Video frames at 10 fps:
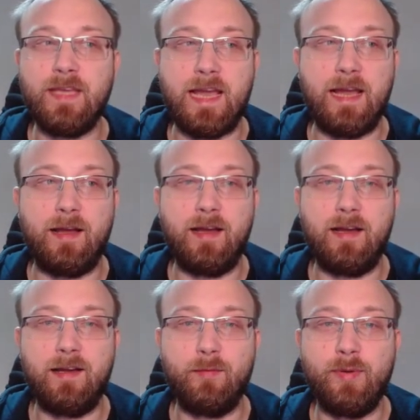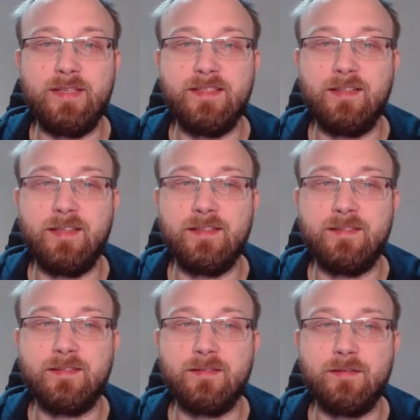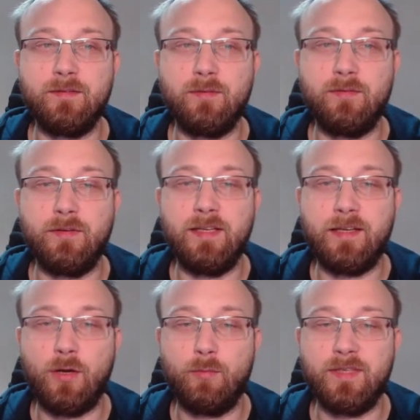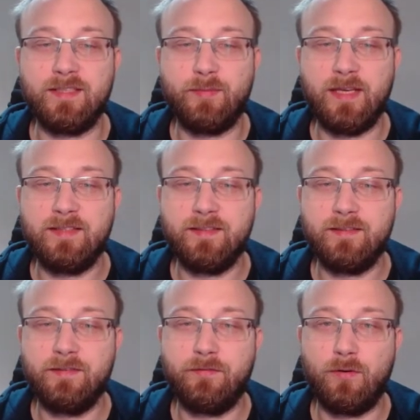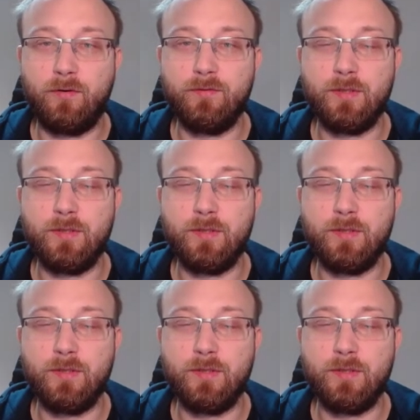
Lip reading: yeah, basically it's really complex base 64.